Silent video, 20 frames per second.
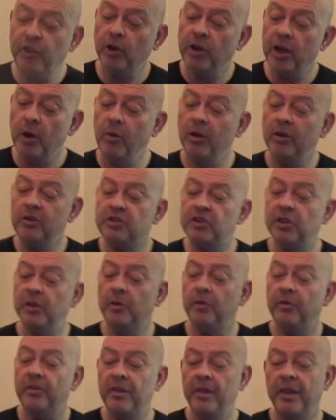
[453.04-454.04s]
go on
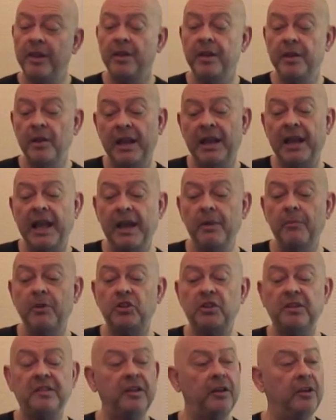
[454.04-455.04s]
to
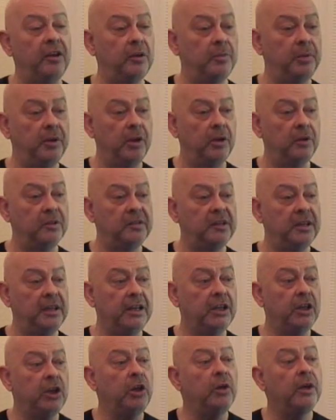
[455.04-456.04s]
languages are heard but not
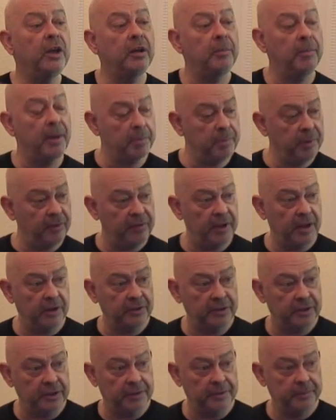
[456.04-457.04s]
seen, you get a map of
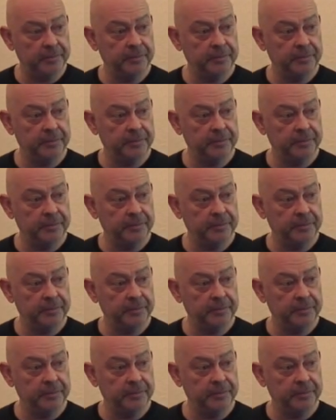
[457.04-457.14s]
London,